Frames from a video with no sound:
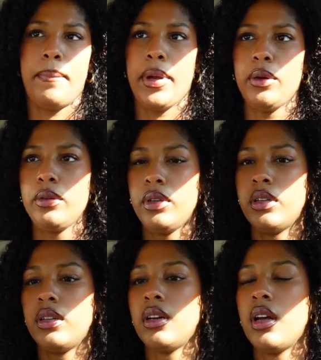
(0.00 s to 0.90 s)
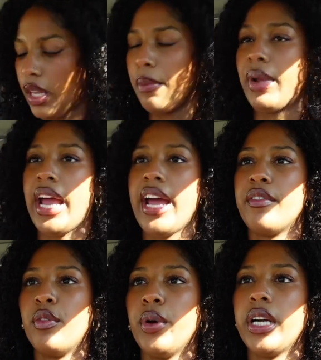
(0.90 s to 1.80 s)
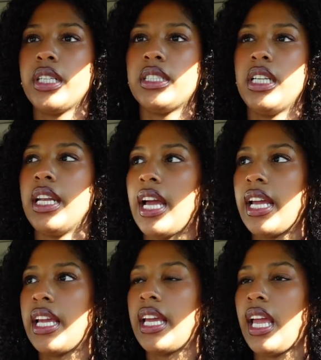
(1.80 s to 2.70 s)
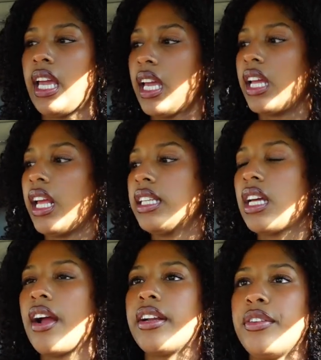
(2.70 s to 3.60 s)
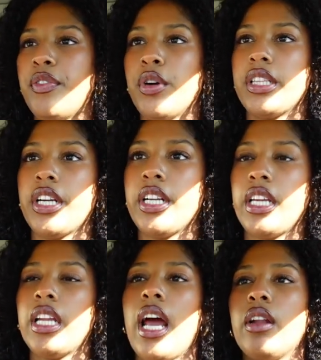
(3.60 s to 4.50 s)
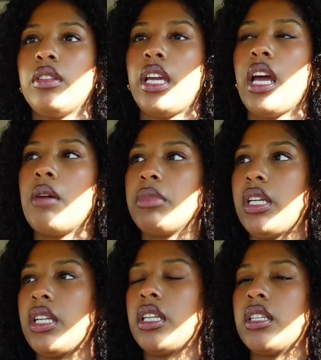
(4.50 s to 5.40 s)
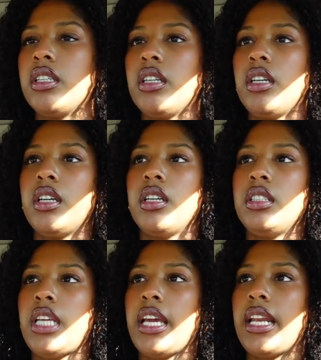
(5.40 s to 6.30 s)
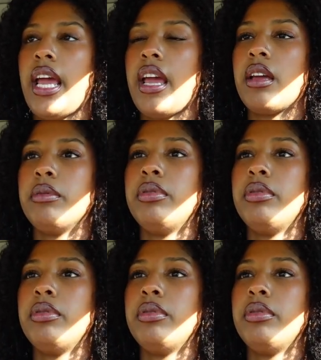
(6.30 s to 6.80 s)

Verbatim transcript: Oh, but I have work tonight and it's already 4.30 and I don't think I'm gonna take a nap.